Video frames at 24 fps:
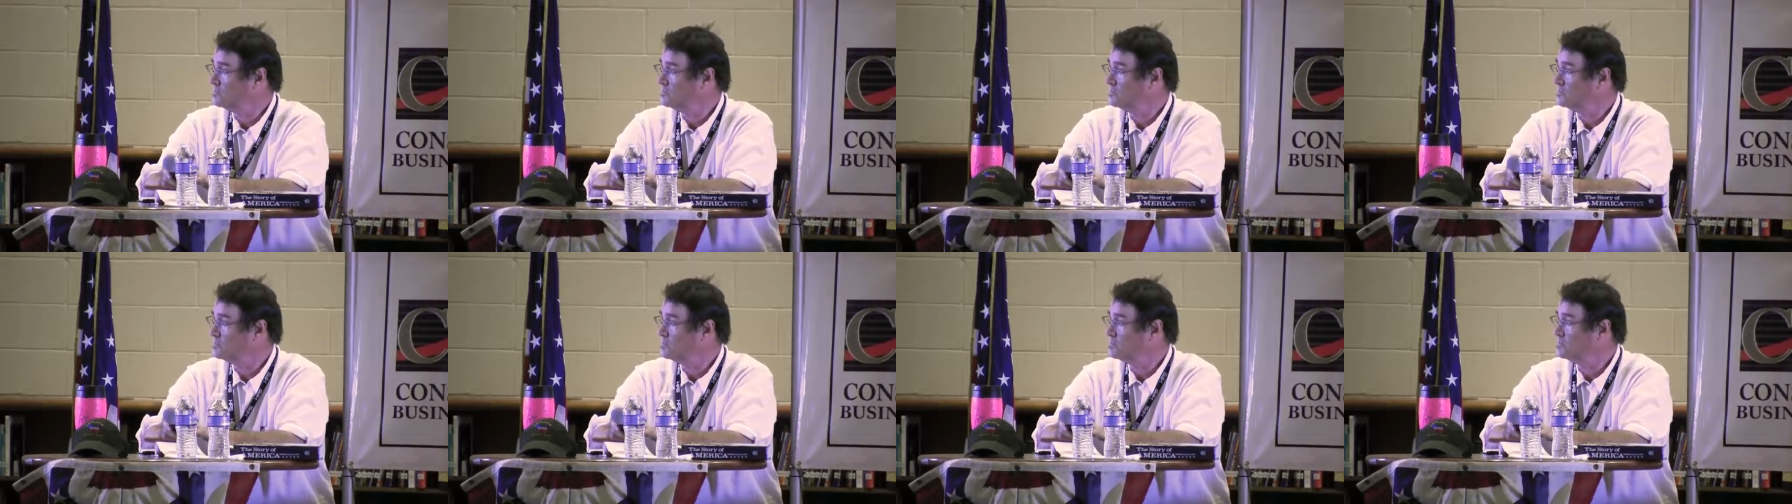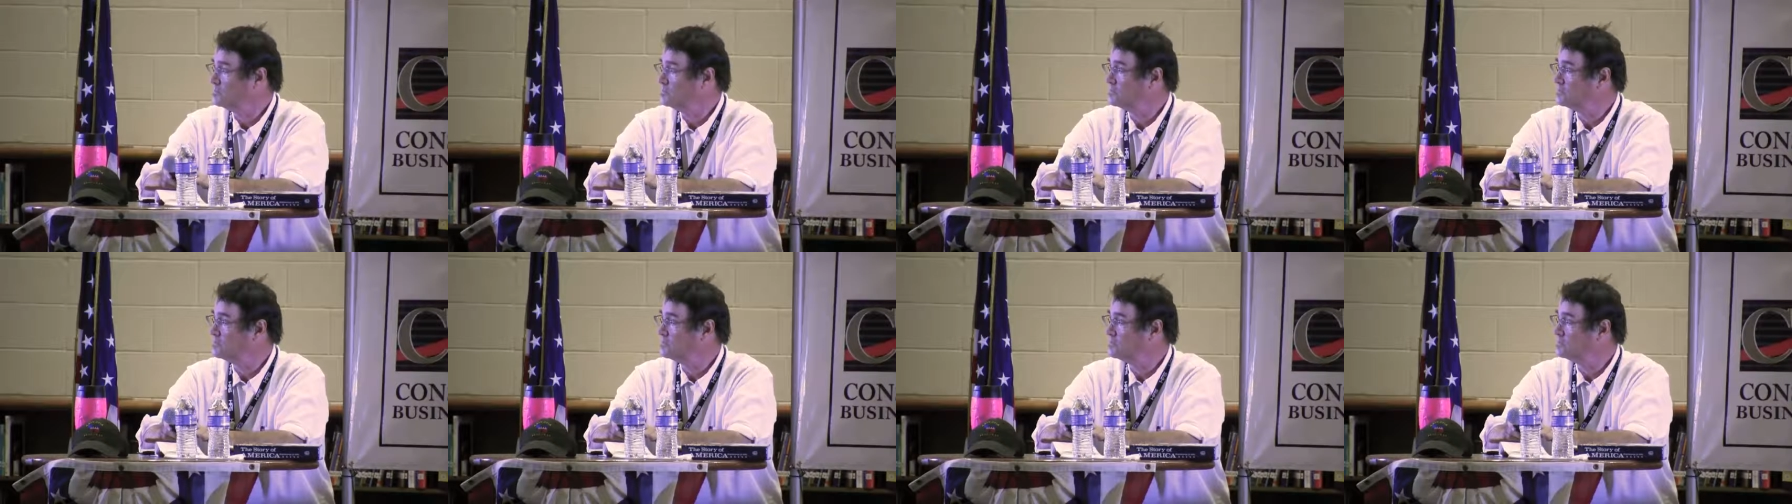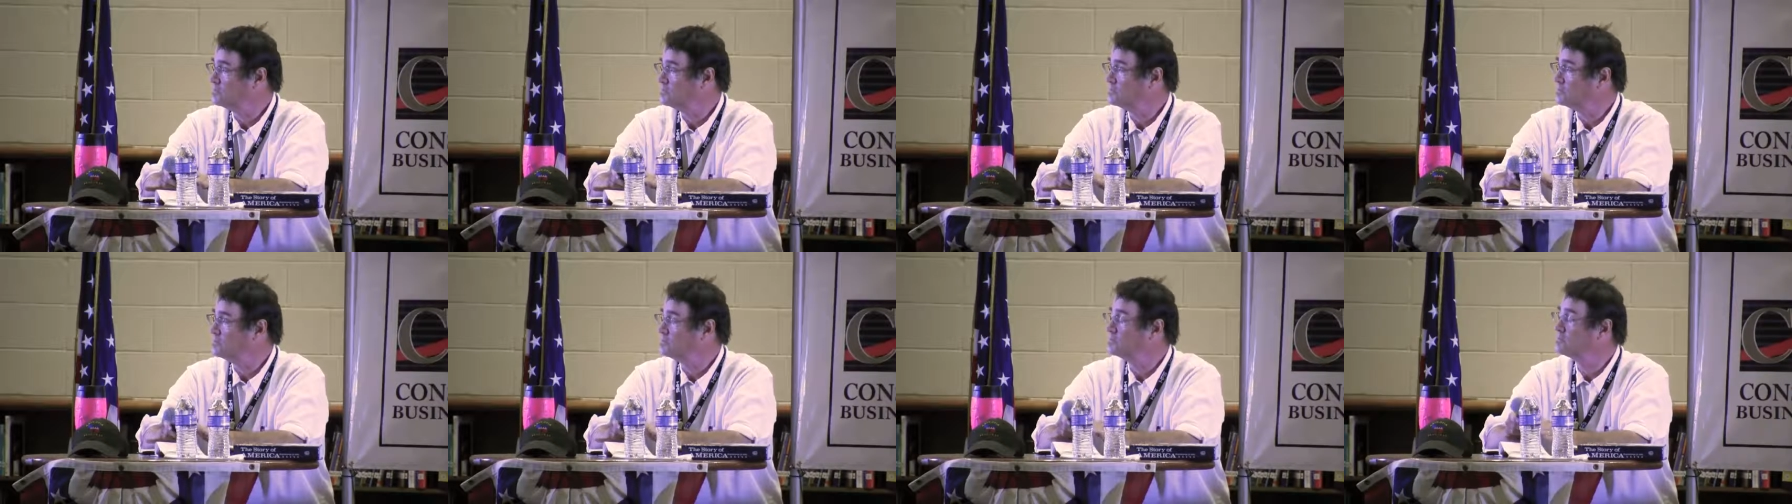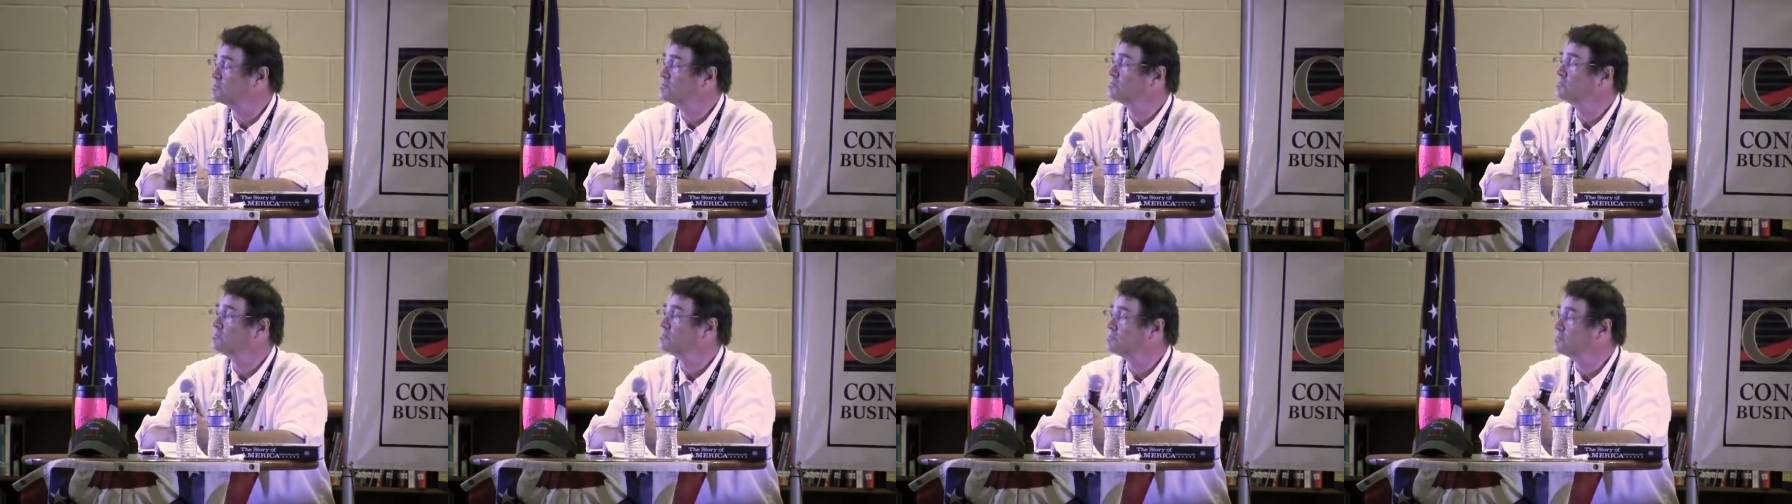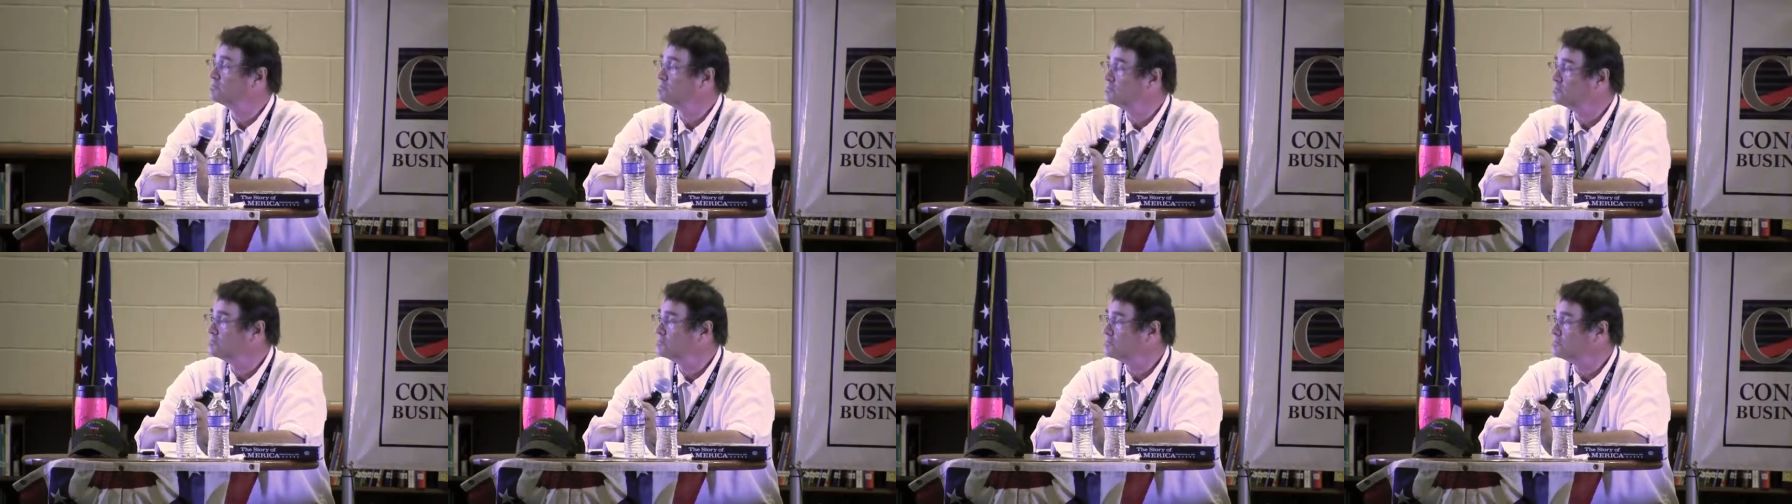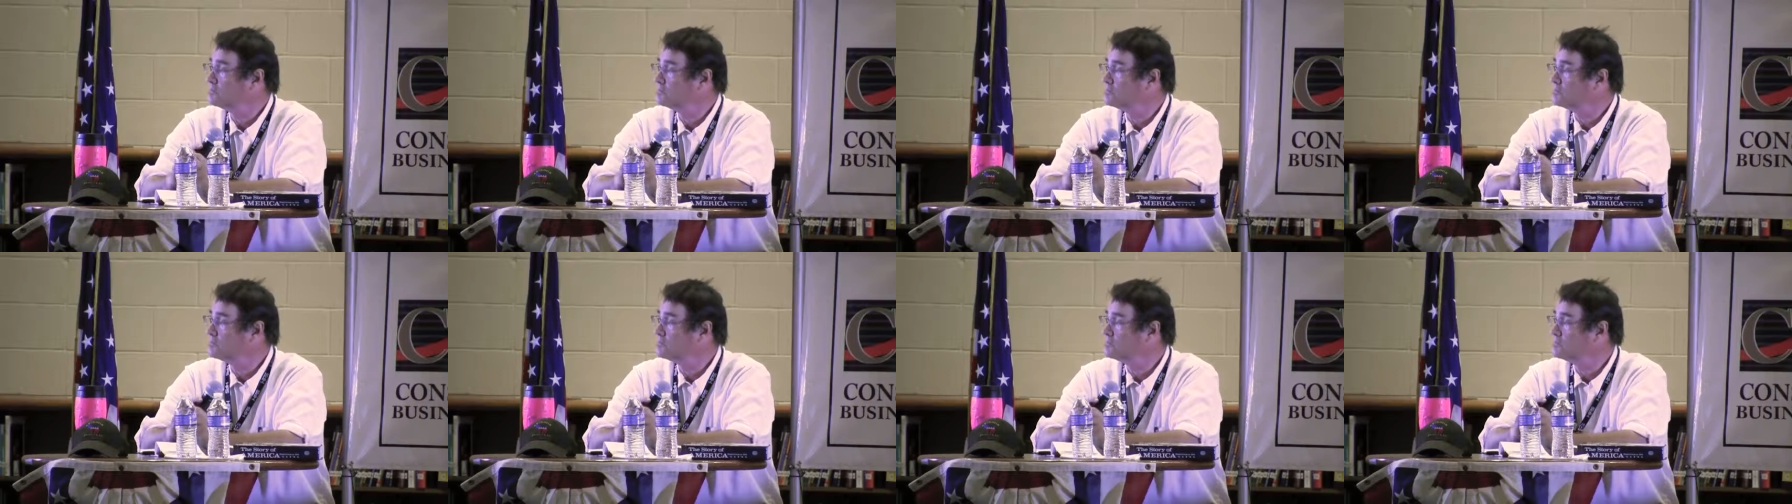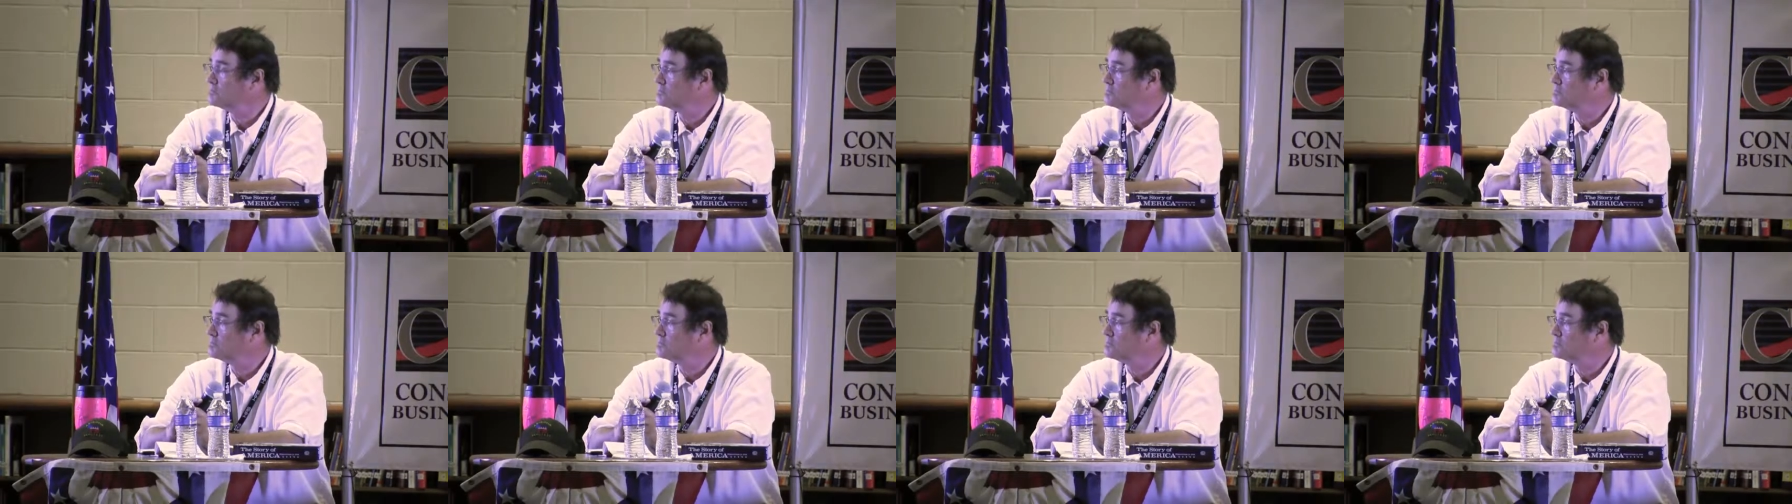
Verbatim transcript: Okay, Mister Weisser, you've got uh,